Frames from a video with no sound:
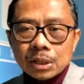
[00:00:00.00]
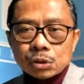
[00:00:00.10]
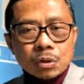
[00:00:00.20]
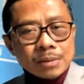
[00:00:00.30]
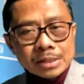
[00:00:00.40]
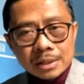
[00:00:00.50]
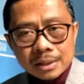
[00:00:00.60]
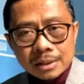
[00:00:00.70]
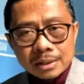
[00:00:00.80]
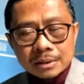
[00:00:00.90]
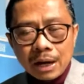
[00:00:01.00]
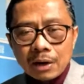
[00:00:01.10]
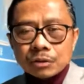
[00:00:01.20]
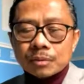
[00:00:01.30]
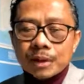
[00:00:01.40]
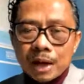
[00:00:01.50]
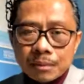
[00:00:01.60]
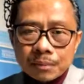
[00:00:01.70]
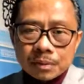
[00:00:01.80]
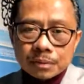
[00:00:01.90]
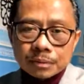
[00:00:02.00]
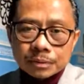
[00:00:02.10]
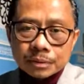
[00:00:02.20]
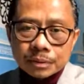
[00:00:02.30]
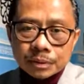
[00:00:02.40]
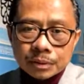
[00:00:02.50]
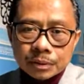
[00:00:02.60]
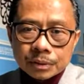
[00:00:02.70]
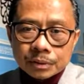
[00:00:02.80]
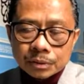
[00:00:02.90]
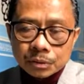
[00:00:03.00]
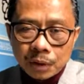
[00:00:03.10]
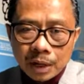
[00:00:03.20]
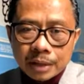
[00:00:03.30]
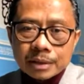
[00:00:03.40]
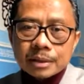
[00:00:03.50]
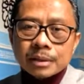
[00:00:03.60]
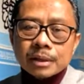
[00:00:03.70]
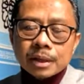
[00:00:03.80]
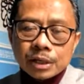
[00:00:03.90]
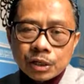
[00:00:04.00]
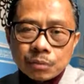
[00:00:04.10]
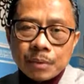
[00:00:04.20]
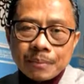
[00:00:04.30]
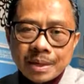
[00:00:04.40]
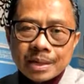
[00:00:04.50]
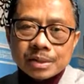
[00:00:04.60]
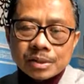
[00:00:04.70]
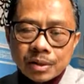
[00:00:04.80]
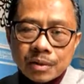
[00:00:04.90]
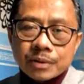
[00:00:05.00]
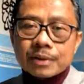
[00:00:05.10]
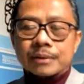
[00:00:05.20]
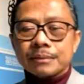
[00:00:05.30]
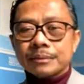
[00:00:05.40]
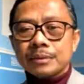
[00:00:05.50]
So we must learn how to be humble to other human beings around us,